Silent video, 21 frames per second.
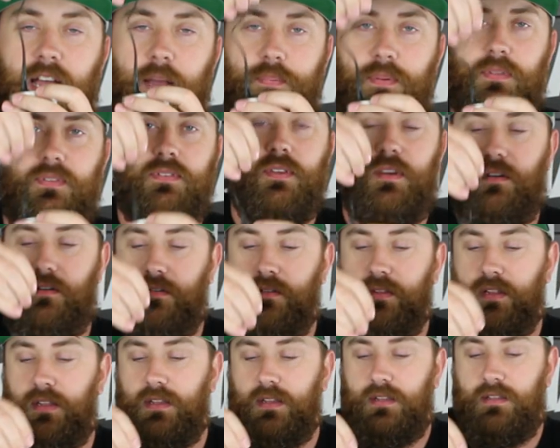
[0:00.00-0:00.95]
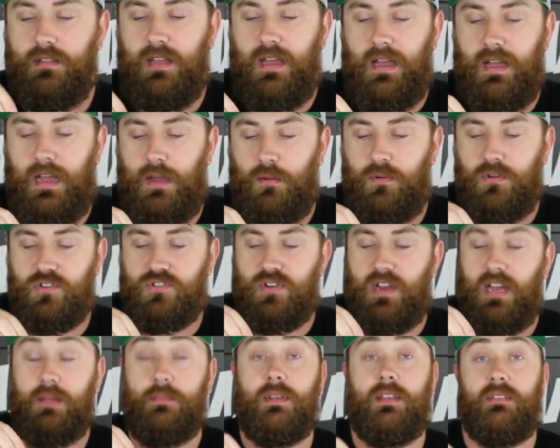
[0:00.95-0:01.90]
up. And so uh, I won't
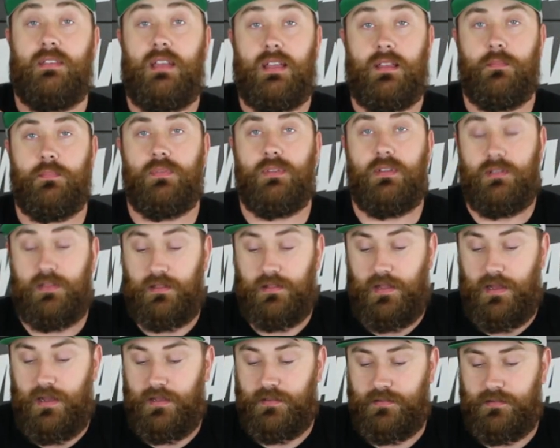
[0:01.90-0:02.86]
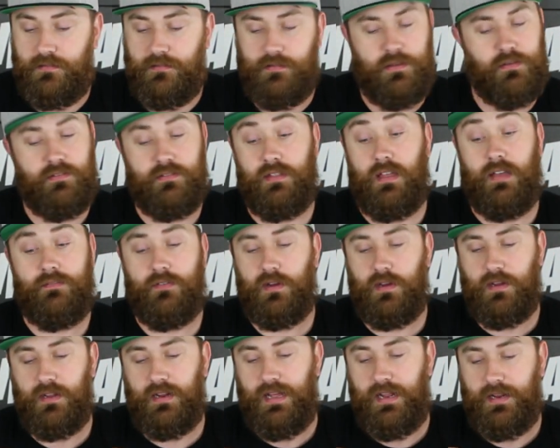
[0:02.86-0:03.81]
try it because I completely lost. I was not
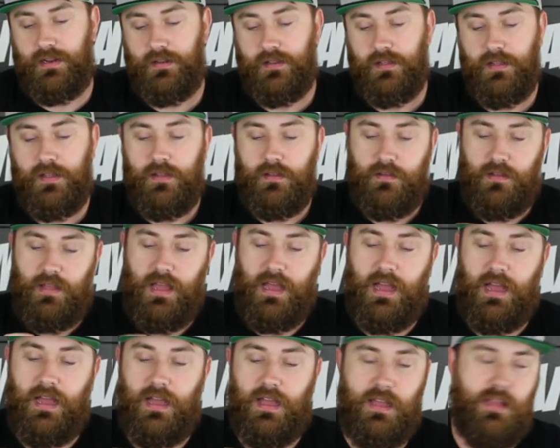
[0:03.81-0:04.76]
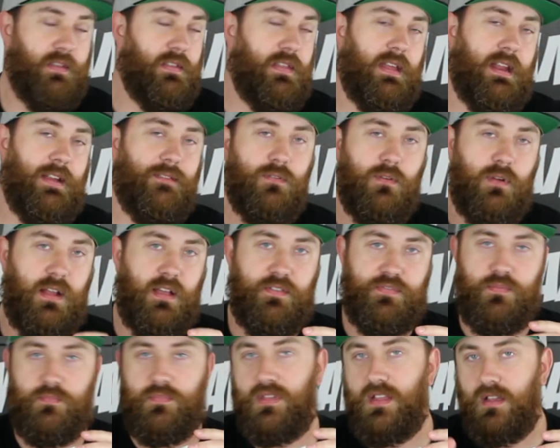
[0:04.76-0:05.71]
very good at it. Uh, and everyone
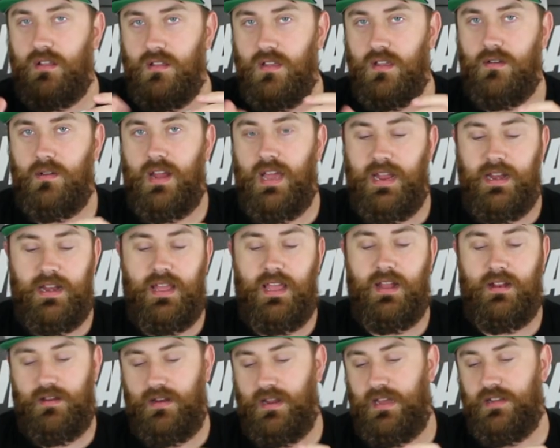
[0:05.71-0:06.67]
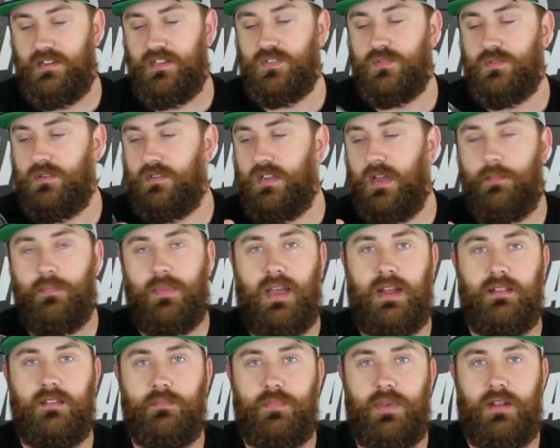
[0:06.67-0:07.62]
else would be like, look what I did. And I just would dump
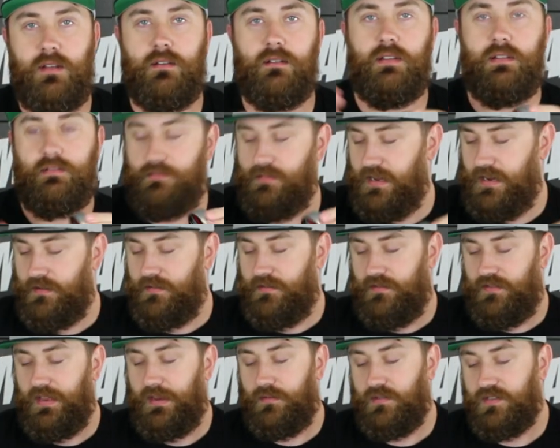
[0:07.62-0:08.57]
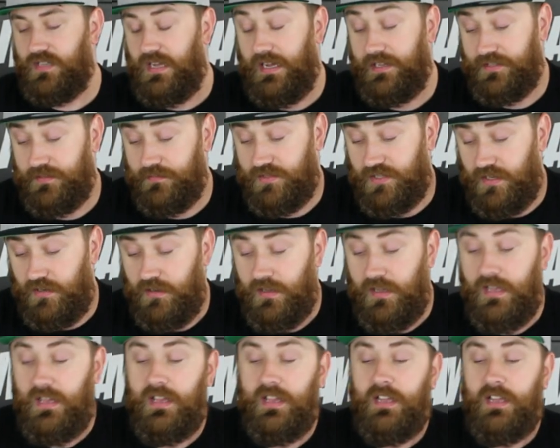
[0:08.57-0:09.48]
mine in the middle and, and think it was awesome. So